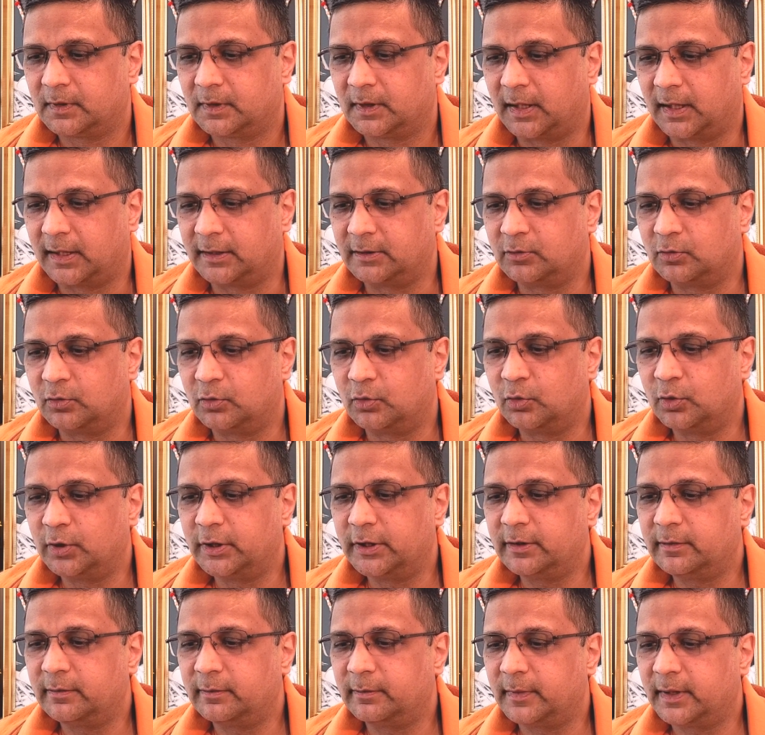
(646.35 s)
and
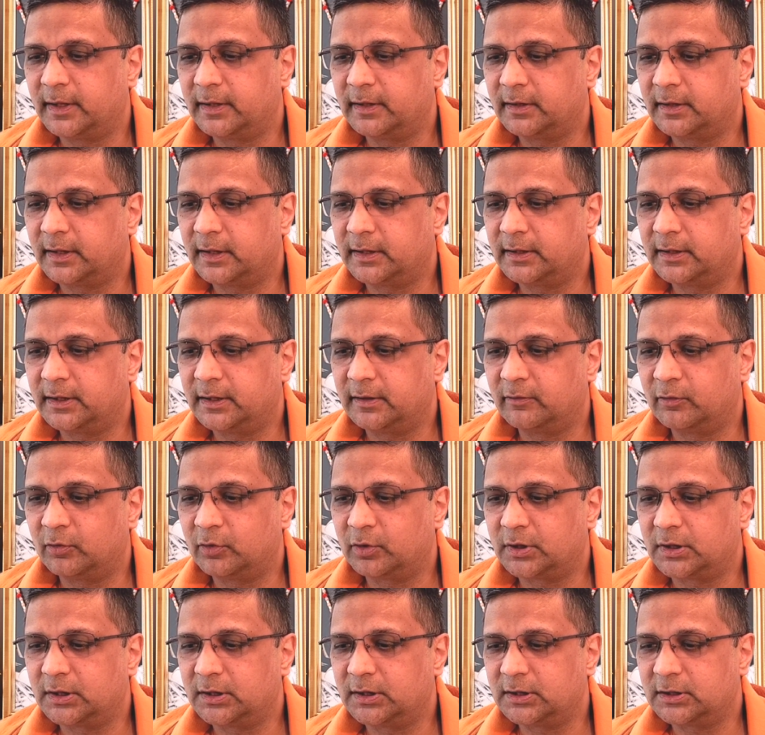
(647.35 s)
holy men and
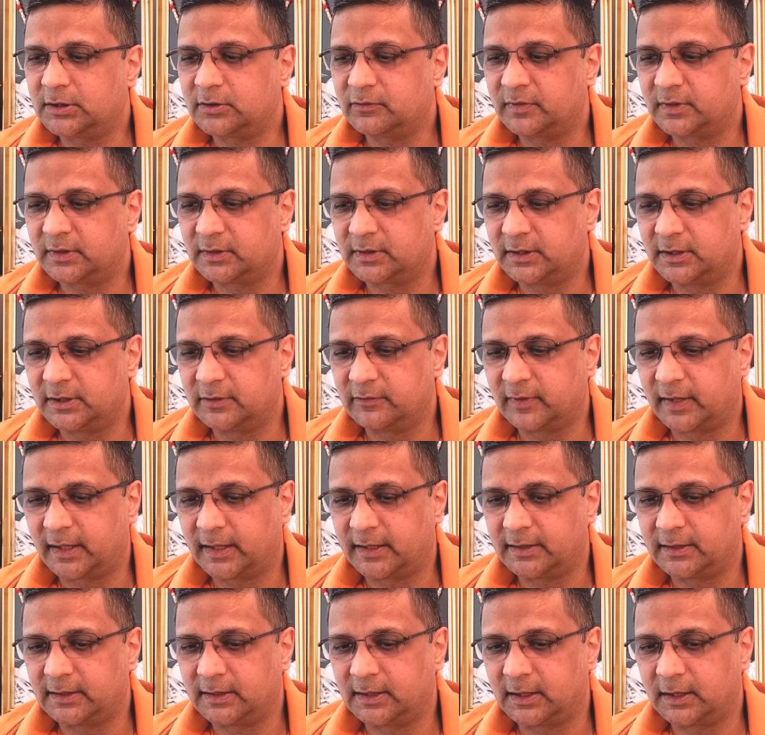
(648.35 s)
devotees with
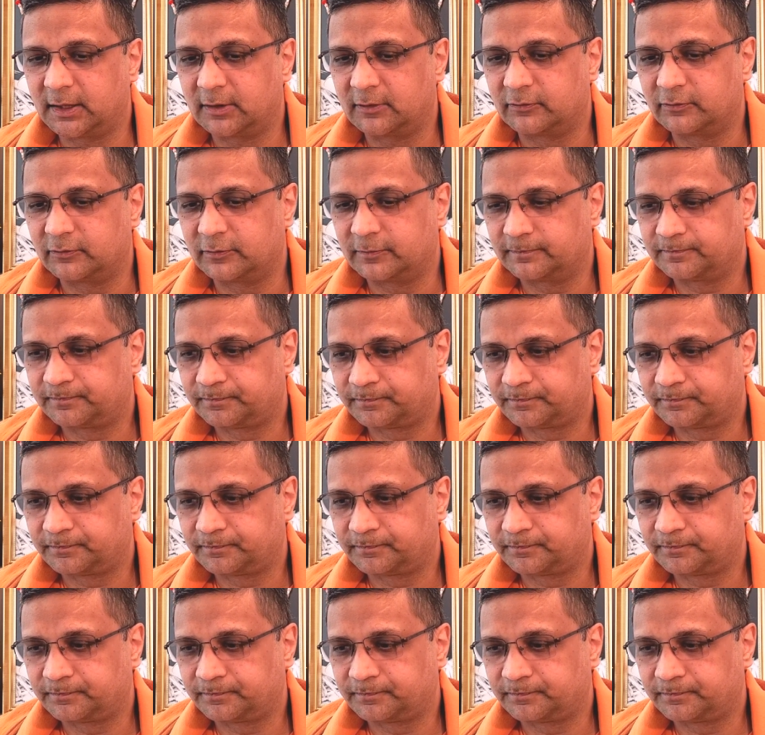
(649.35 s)
divine love,